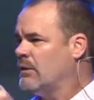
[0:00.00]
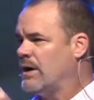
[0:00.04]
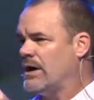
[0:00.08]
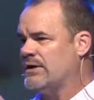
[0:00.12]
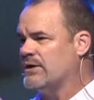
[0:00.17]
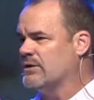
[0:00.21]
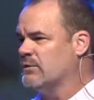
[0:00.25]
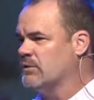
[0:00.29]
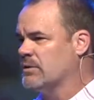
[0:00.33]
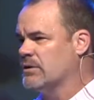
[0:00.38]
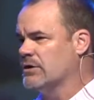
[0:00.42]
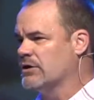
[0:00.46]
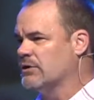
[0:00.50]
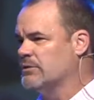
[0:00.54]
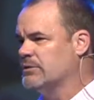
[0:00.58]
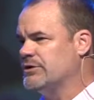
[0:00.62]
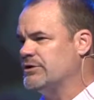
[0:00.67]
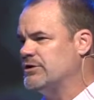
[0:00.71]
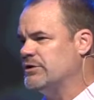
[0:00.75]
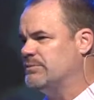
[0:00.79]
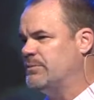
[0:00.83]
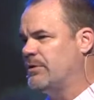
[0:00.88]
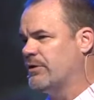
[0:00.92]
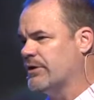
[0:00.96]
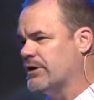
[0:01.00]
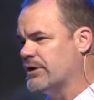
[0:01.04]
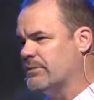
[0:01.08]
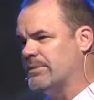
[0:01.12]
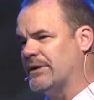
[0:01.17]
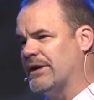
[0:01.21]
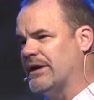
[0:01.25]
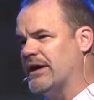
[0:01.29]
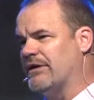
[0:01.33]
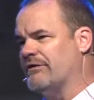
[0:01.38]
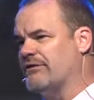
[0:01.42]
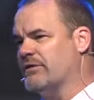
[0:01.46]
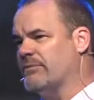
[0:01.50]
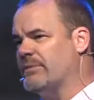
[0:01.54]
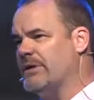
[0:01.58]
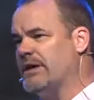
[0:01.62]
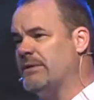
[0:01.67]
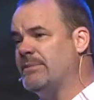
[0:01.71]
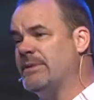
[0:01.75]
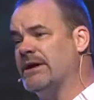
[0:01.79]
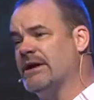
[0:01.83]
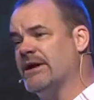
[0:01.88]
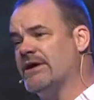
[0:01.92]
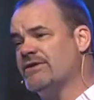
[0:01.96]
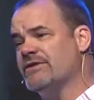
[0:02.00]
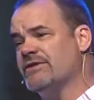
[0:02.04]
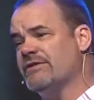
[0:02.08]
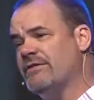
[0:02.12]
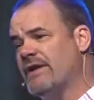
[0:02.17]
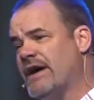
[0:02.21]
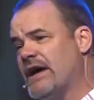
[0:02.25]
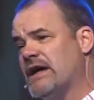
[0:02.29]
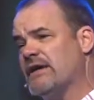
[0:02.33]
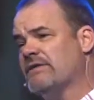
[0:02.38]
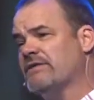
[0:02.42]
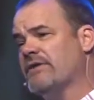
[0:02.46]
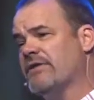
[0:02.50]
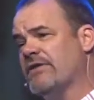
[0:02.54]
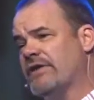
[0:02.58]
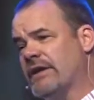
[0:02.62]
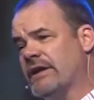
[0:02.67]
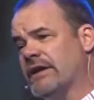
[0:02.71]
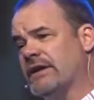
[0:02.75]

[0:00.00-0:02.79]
Why in the world would you pour your blood out for me? Because the value of a